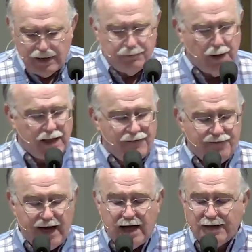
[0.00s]
But
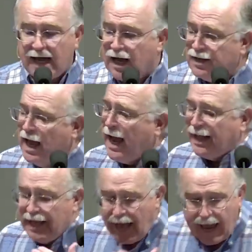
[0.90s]
he found out,
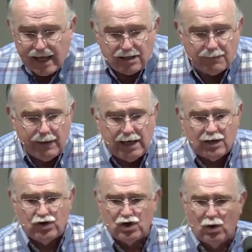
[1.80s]
and he had to
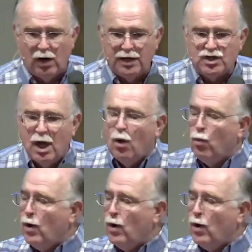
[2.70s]
make a choice,